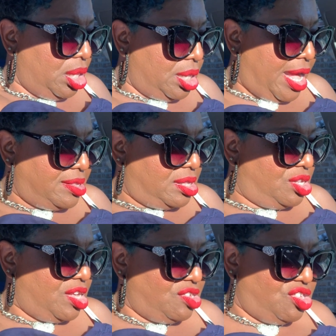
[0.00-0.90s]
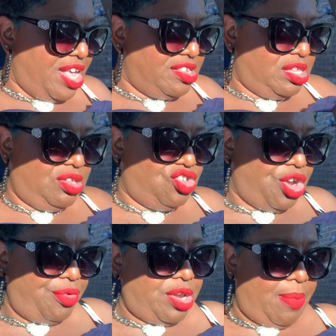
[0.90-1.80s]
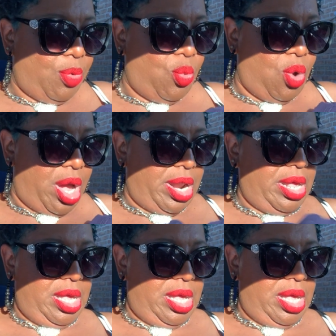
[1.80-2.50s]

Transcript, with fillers: that's just that's shirt number one